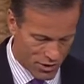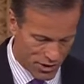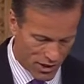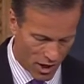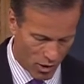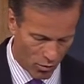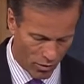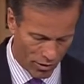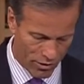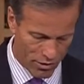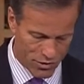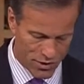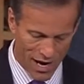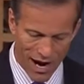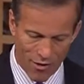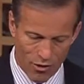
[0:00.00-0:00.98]
to cut workers'
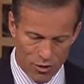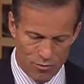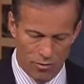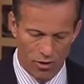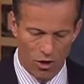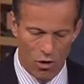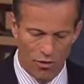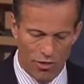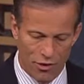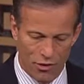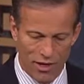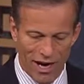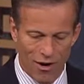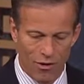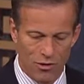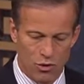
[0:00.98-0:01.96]
hours below
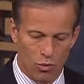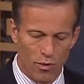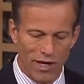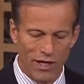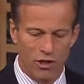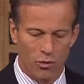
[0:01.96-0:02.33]
30 hours a week